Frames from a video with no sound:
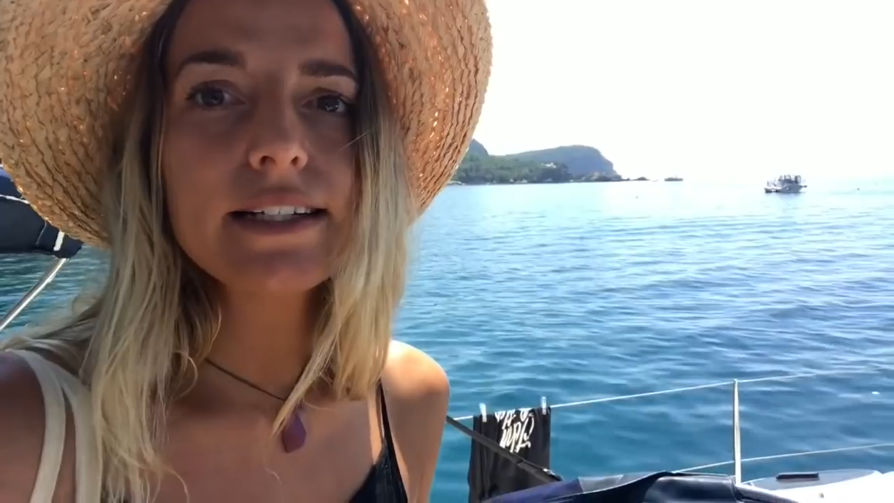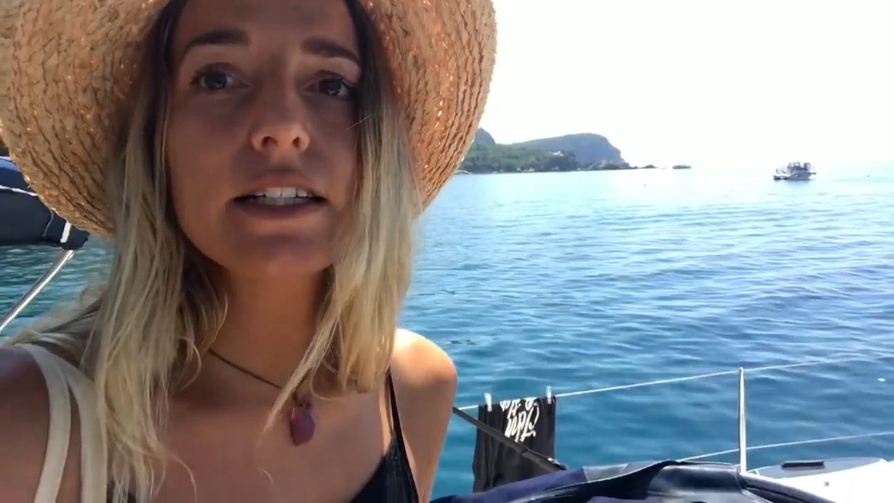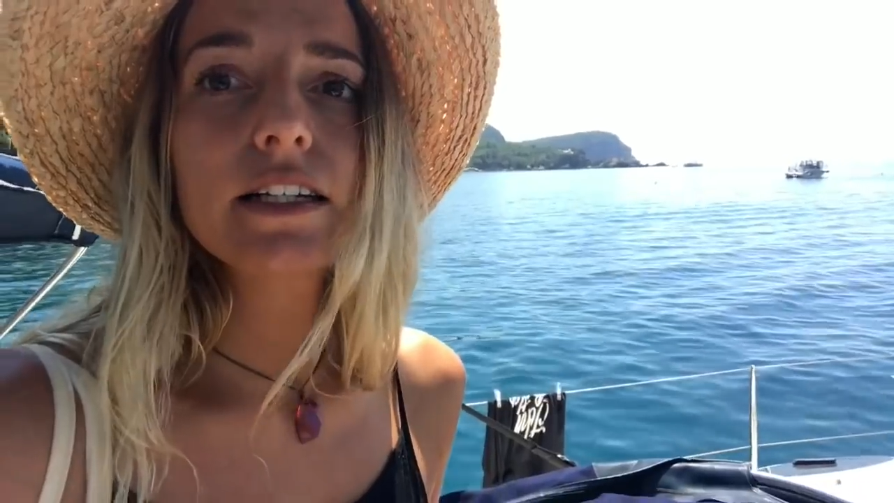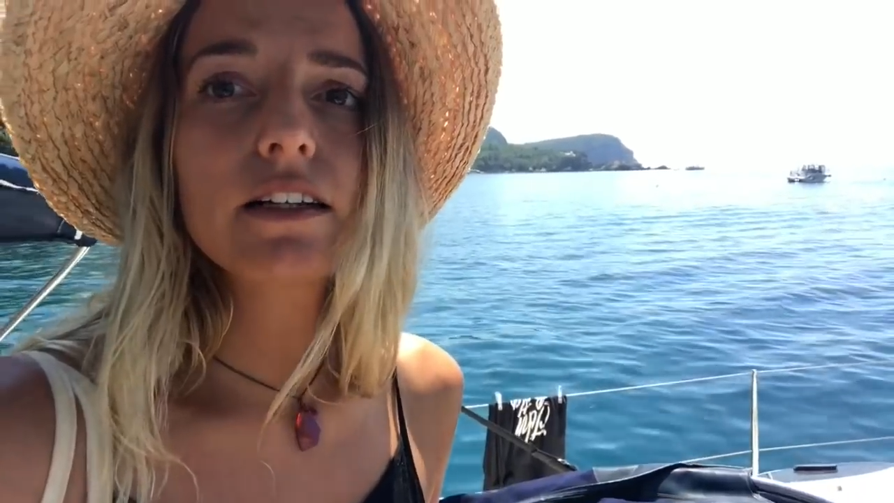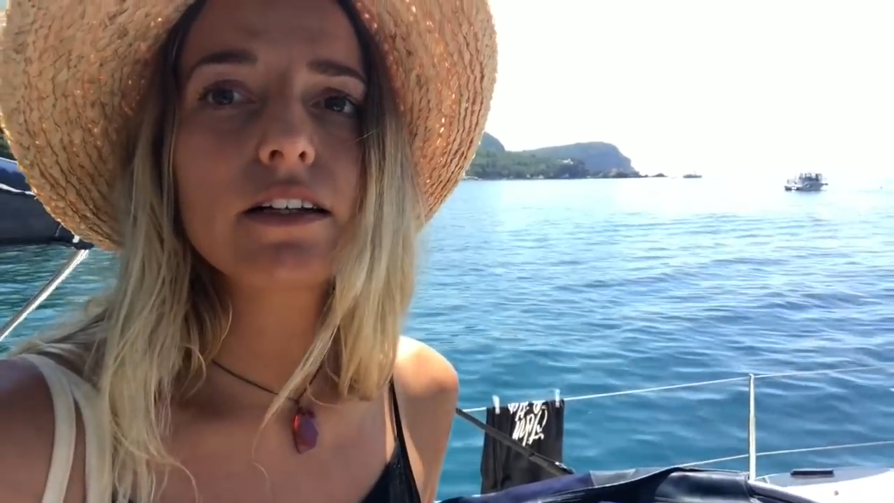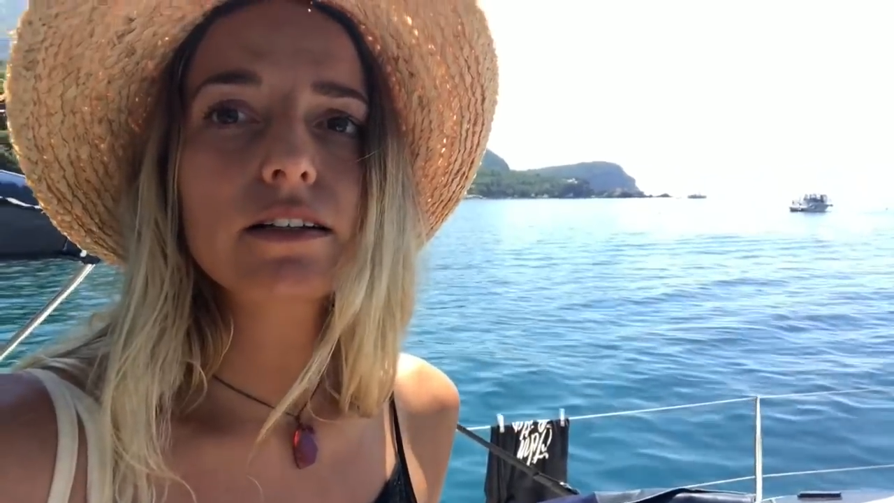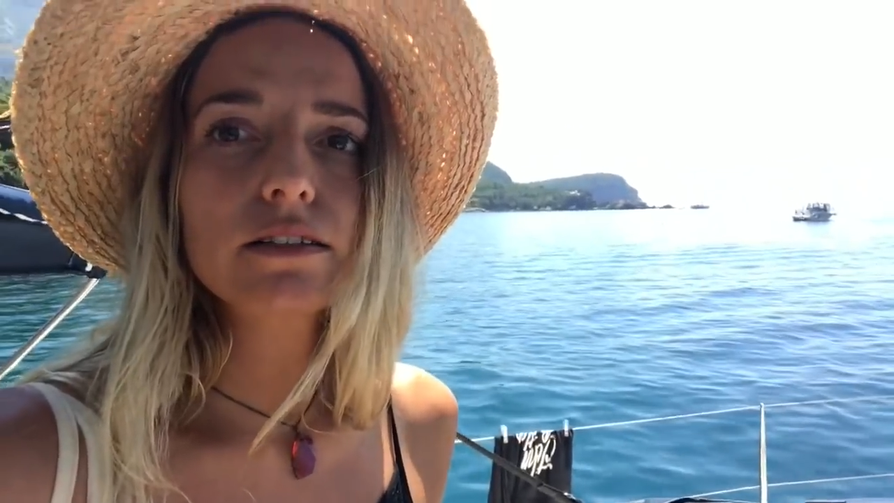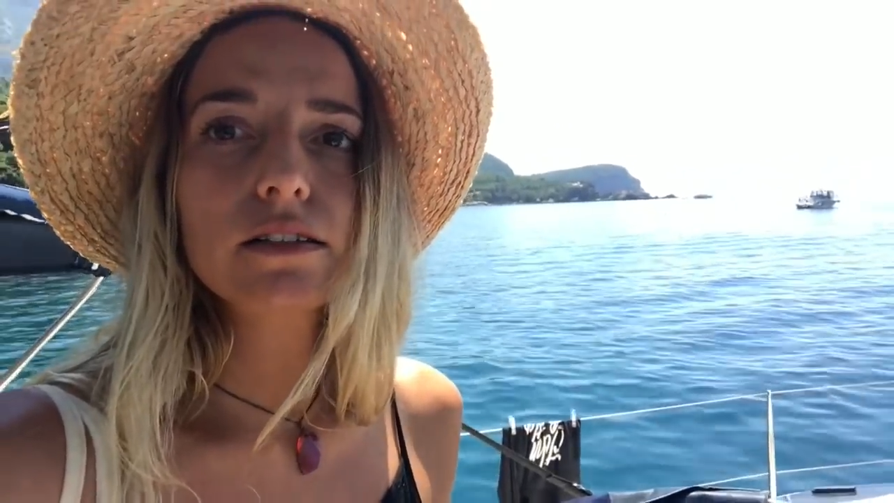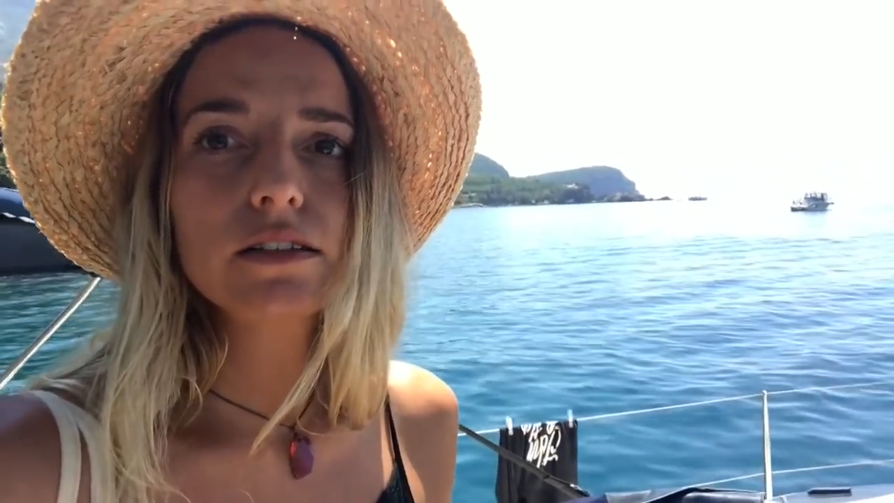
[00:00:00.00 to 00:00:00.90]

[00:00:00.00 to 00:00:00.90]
It did look